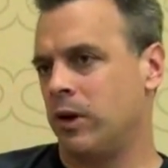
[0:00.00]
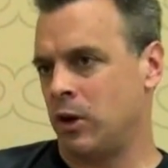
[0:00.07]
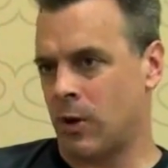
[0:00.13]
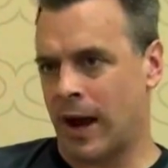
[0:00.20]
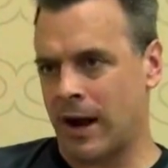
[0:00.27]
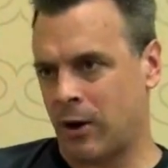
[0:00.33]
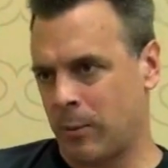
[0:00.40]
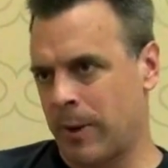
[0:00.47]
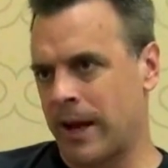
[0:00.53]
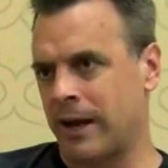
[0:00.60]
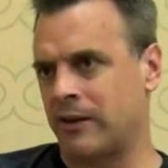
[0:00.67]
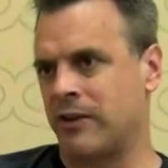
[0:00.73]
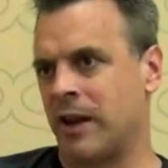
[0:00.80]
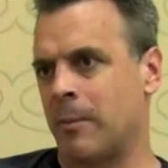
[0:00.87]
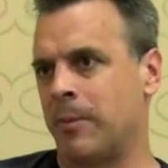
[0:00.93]

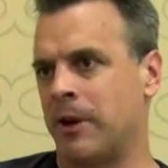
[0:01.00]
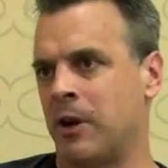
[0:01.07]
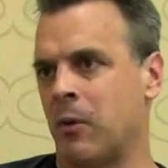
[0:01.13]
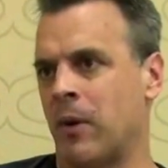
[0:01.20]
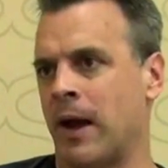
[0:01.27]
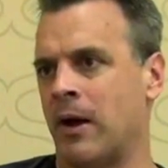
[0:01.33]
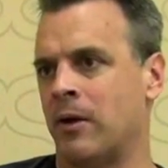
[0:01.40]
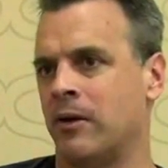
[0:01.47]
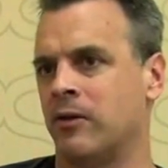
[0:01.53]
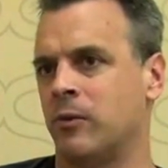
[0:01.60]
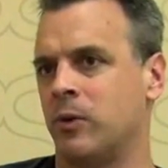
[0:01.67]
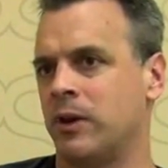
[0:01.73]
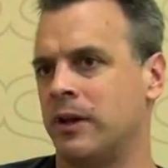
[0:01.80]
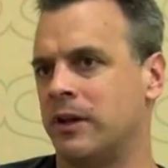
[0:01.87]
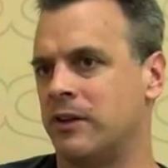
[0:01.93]
Acrobatics not being around is
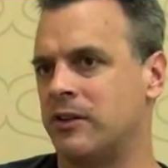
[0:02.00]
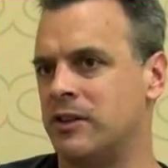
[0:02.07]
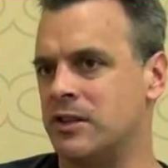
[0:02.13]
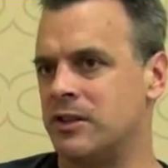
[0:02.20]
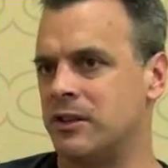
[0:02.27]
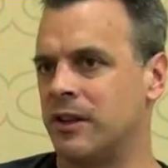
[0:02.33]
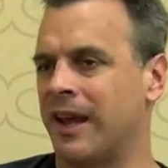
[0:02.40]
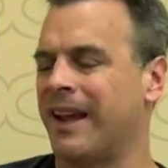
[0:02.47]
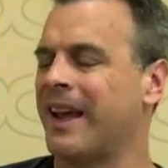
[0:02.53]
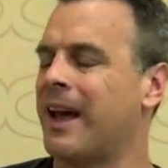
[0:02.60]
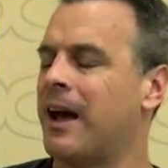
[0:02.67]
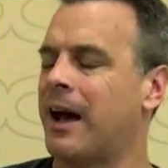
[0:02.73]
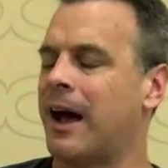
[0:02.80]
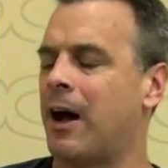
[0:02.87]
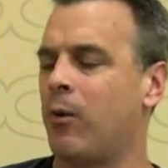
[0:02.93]
really a decision.
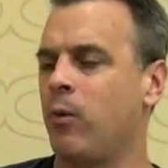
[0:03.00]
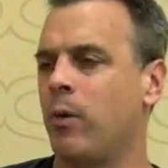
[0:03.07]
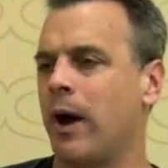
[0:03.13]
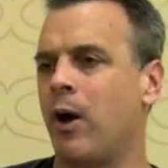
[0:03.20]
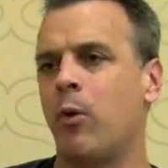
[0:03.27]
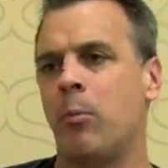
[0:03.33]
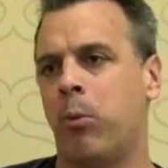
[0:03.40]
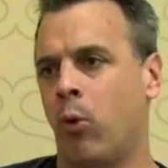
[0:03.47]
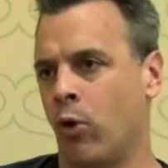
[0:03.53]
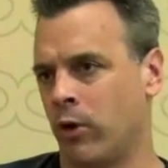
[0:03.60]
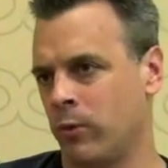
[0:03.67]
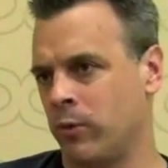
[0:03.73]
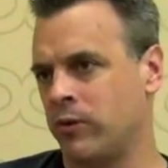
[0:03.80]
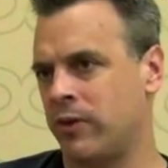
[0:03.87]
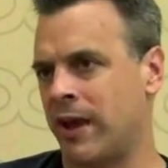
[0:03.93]
How
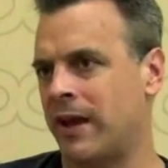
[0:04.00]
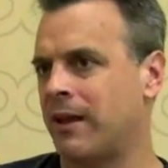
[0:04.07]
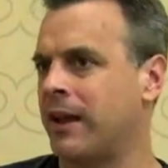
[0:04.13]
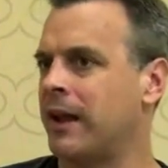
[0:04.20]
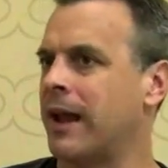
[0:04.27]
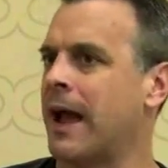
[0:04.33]
important was that?